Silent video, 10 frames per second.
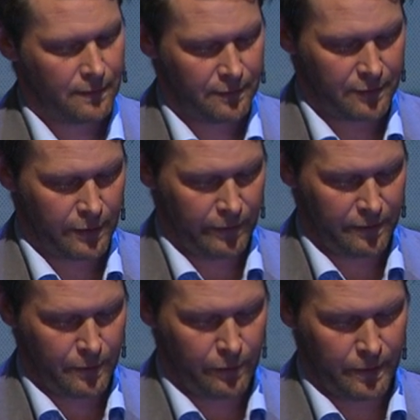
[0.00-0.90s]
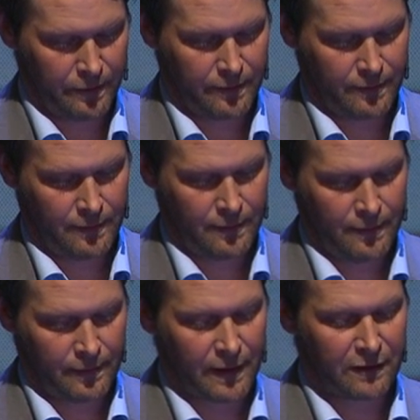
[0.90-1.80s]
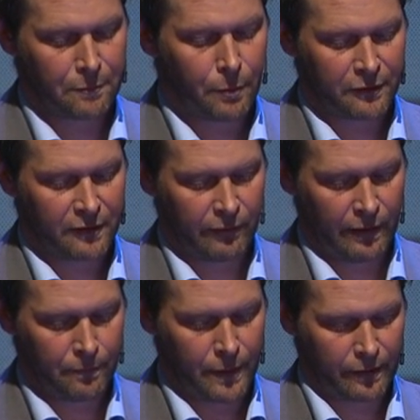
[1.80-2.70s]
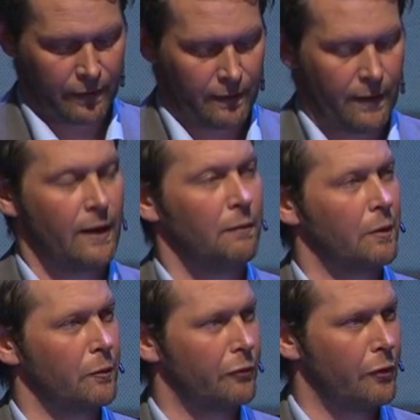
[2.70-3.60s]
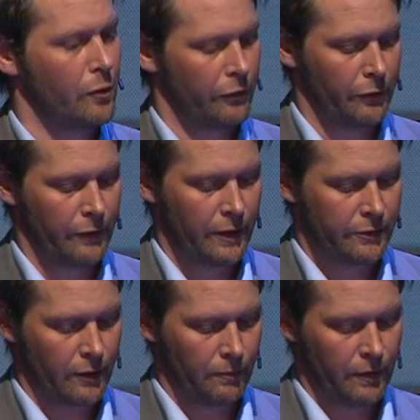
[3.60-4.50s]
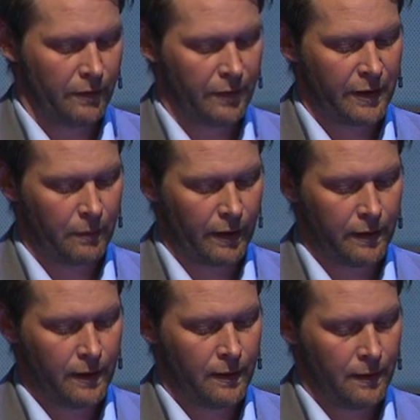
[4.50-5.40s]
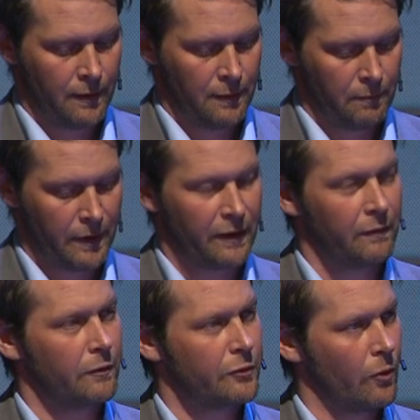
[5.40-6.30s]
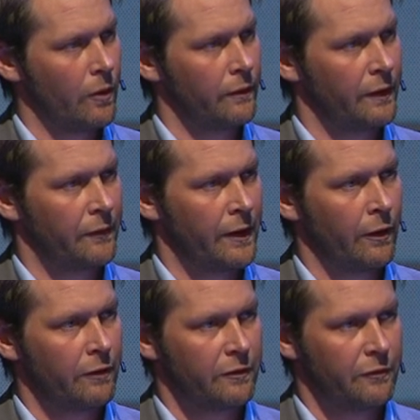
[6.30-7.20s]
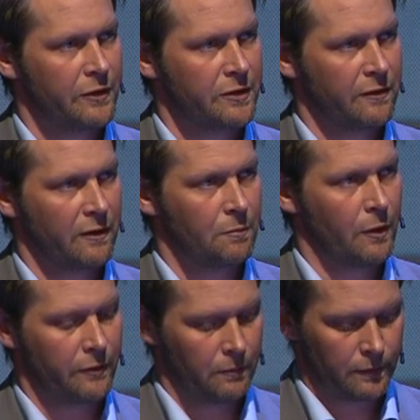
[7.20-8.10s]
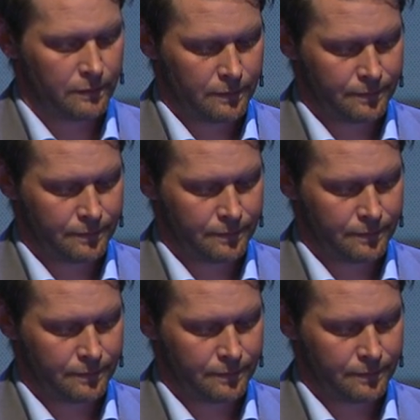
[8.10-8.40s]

service moments that has a positive impact and help them to focus on their job, and thereby making sure that they are as efficient as possible.